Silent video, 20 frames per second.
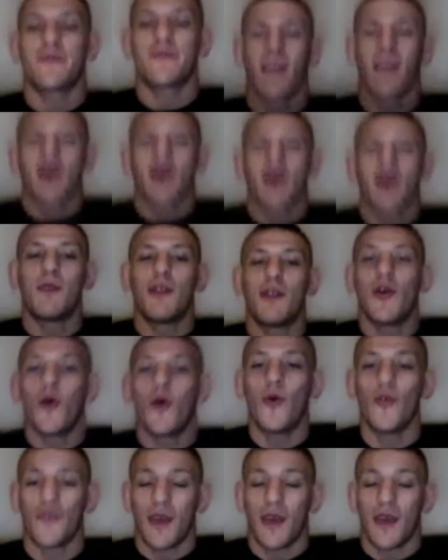
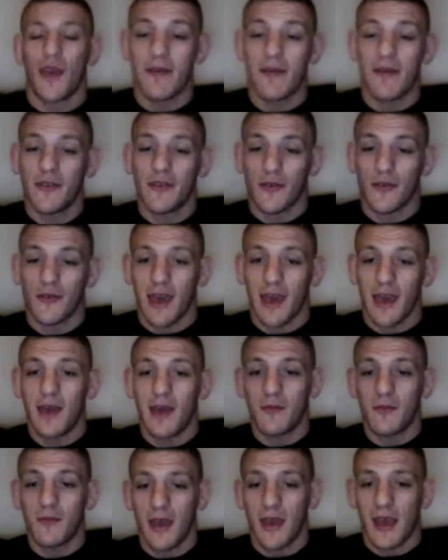holes you have in your
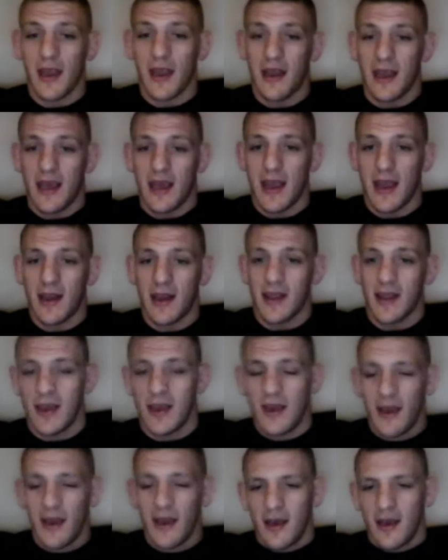game, and
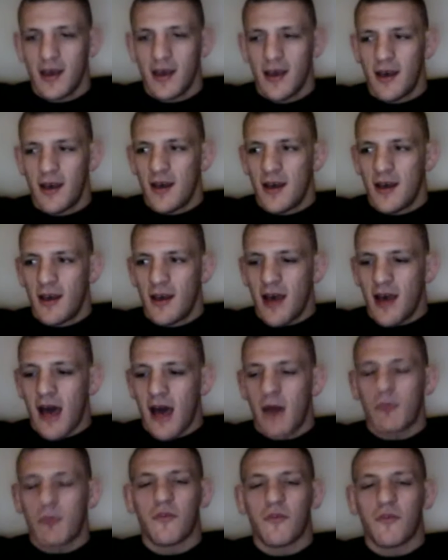
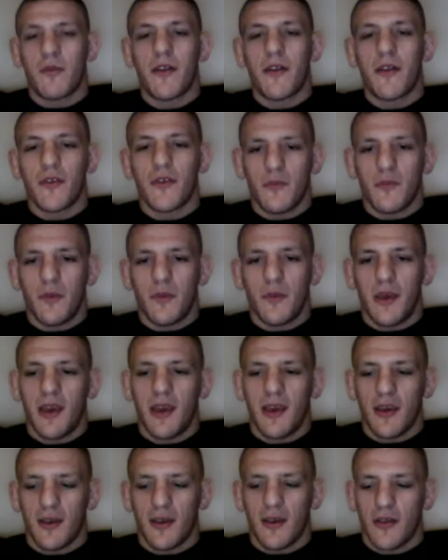how much better you could
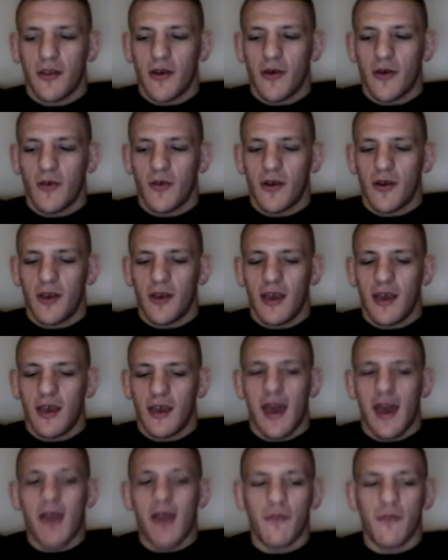be. You know,
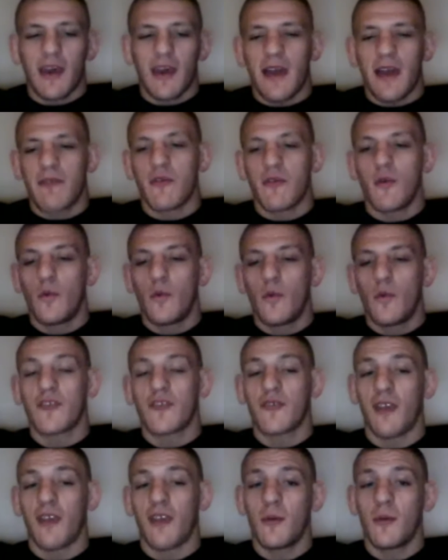every week
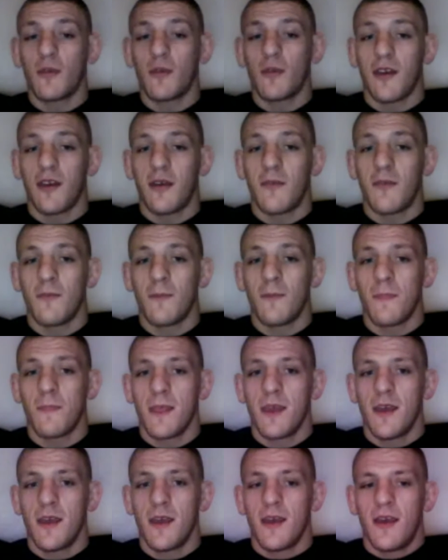training with him.
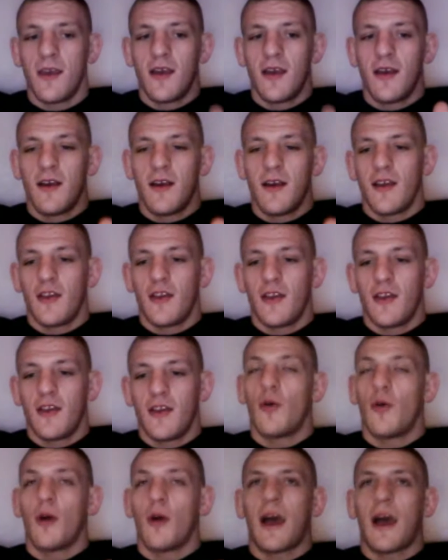You
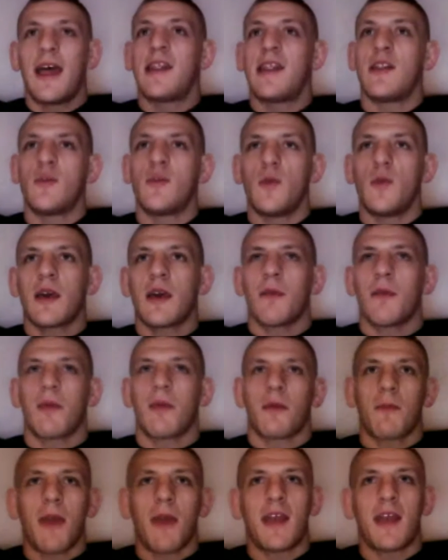know, and then the week I'm
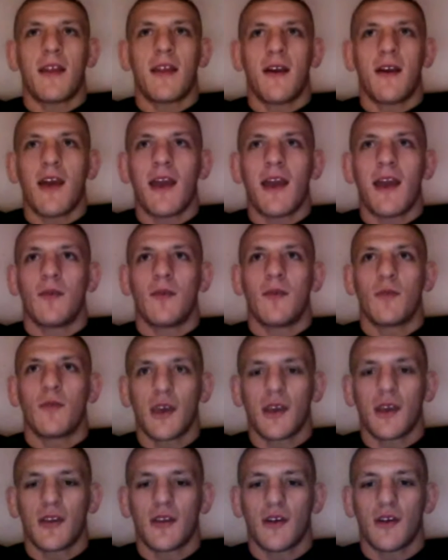like, man, all right, we're
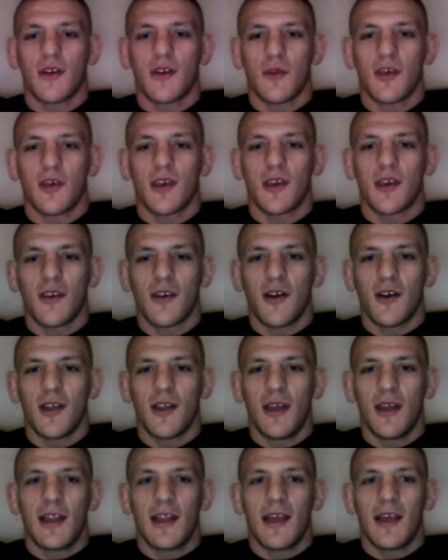getting good.
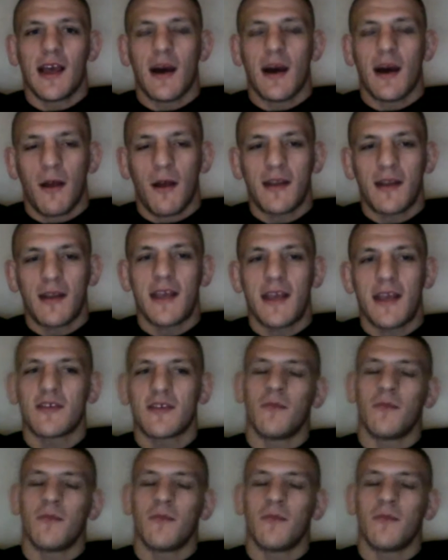And come Monday, it's